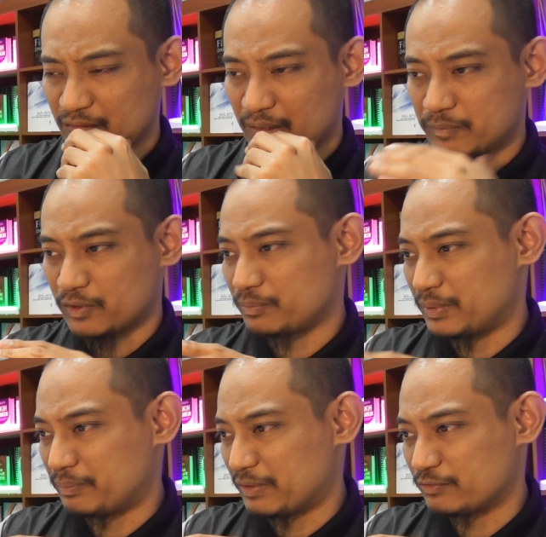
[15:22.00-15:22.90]
I'm not
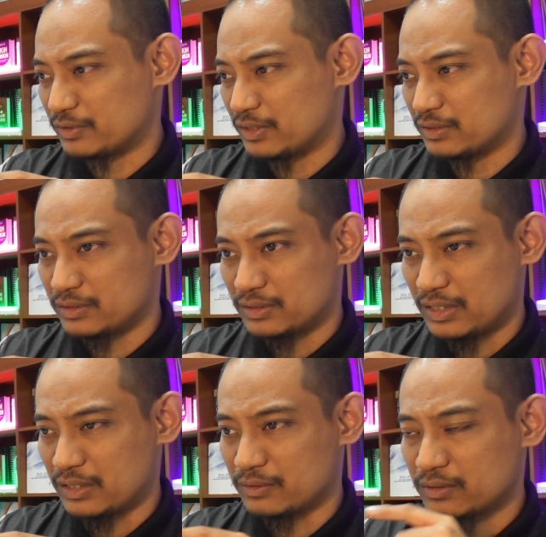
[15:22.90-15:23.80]
prepared for that
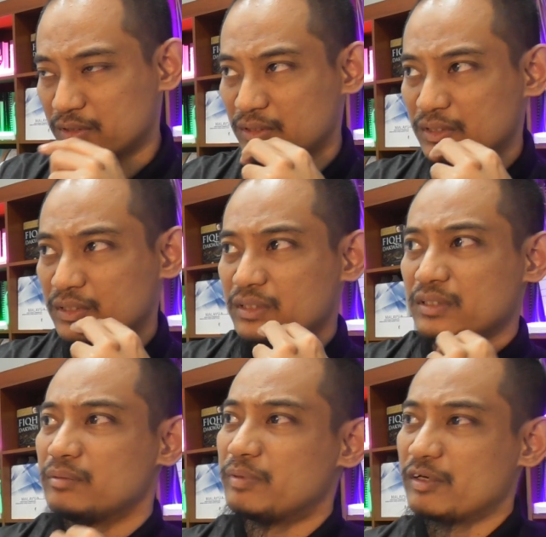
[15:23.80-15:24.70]
now.
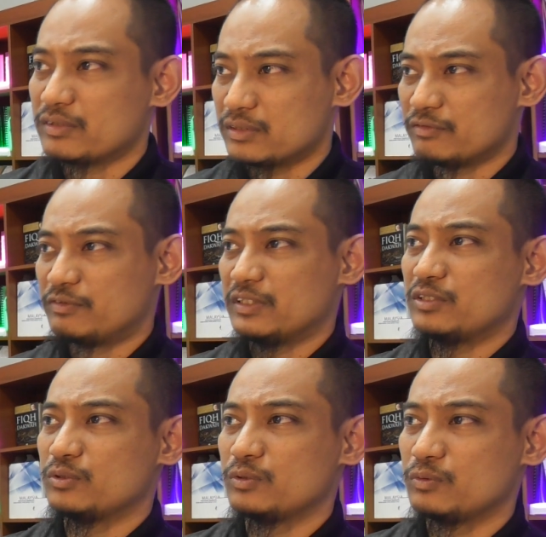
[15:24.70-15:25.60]
About the
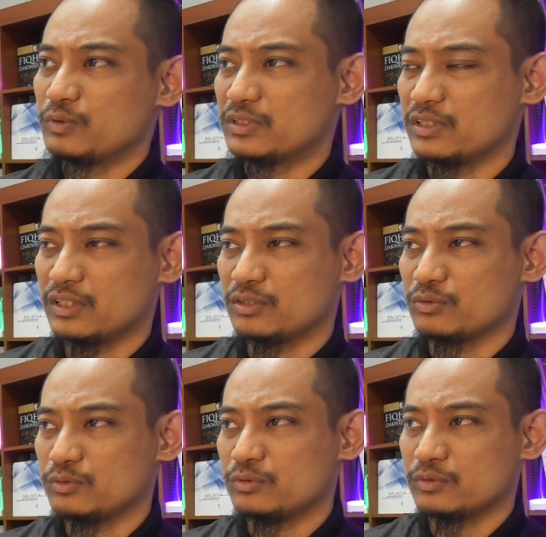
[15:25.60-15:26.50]
video with regard
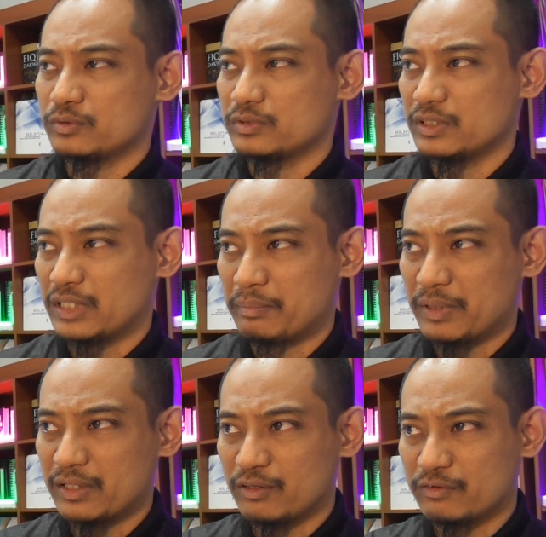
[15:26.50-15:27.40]
to the
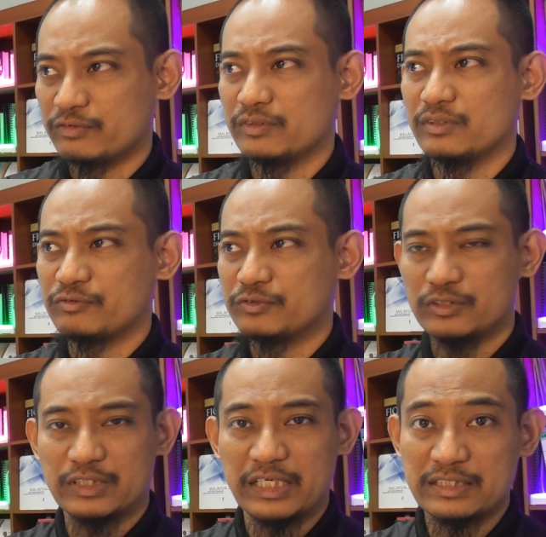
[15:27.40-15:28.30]
rabbi of
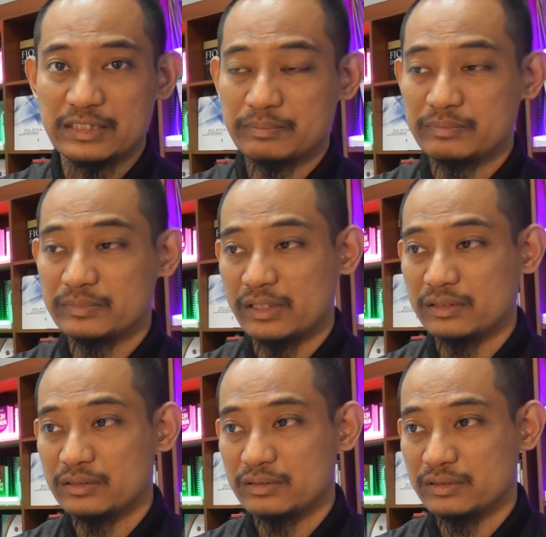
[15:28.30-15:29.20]
Judaism
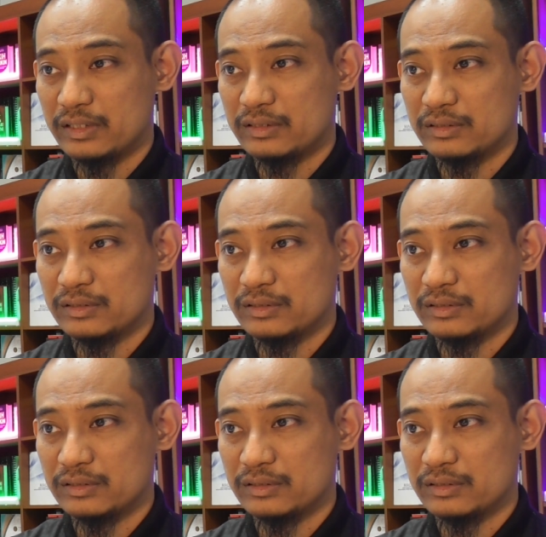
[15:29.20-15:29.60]
that